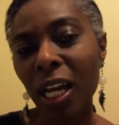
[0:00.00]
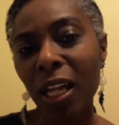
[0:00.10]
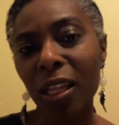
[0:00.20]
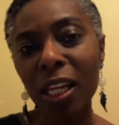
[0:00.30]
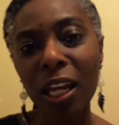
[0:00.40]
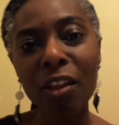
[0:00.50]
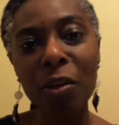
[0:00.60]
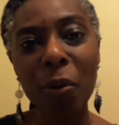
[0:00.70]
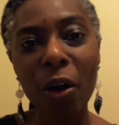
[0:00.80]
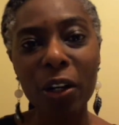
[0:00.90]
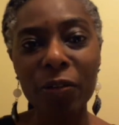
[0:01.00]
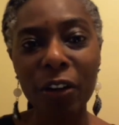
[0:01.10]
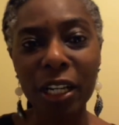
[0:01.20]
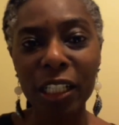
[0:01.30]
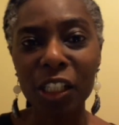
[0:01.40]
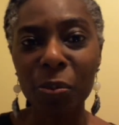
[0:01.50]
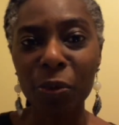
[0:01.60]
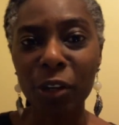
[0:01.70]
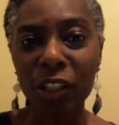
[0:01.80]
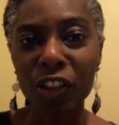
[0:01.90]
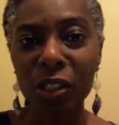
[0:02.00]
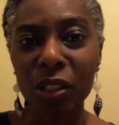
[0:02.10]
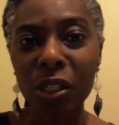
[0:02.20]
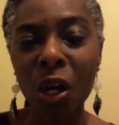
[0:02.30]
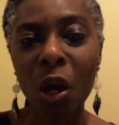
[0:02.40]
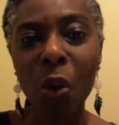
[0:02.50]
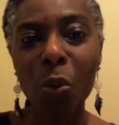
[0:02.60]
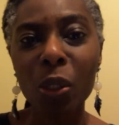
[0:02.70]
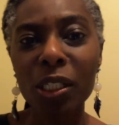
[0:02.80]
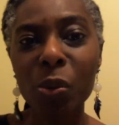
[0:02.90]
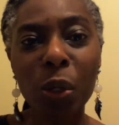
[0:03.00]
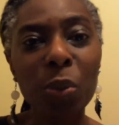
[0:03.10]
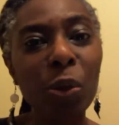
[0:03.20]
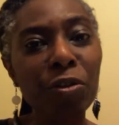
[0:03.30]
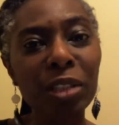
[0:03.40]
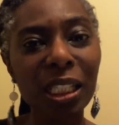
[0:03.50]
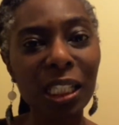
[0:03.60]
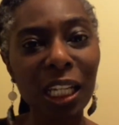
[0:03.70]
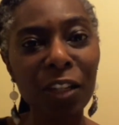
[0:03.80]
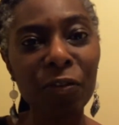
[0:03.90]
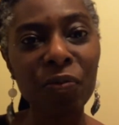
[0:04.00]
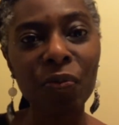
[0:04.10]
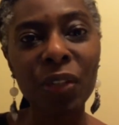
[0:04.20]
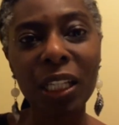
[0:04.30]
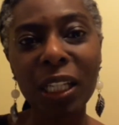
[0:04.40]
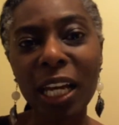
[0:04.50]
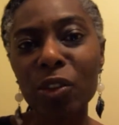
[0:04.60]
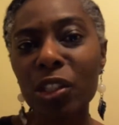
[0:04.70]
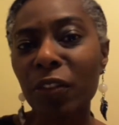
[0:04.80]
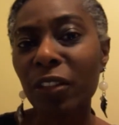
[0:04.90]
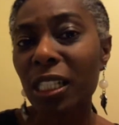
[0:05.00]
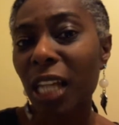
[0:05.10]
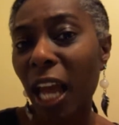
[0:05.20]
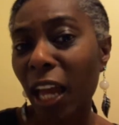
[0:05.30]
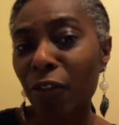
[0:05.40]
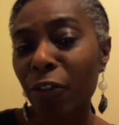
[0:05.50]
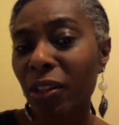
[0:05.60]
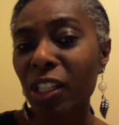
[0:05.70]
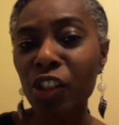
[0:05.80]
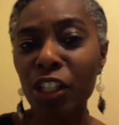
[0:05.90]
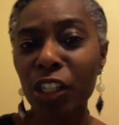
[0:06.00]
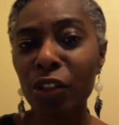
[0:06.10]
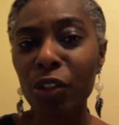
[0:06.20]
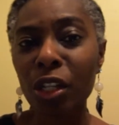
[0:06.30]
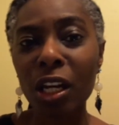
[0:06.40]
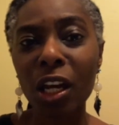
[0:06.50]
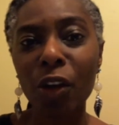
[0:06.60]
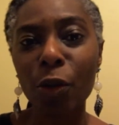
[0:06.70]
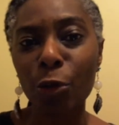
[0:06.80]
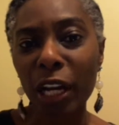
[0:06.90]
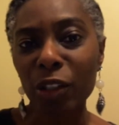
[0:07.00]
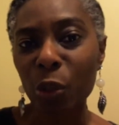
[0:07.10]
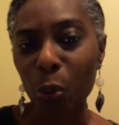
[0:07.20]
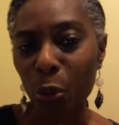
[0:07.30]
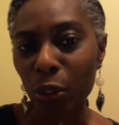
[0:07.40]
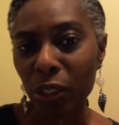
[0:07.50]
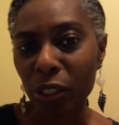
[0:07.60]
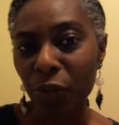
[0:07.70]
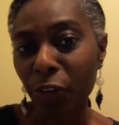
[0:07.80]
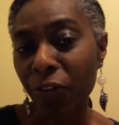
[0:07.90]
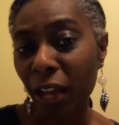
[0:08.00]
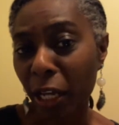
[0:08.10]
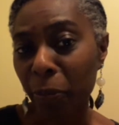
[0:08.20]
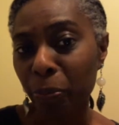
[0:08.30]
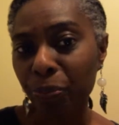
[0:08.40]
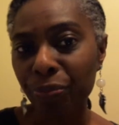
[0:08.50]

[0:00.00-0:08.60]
The other part of our inspiration was when we received letters of intent for this year's grant awards for FAM.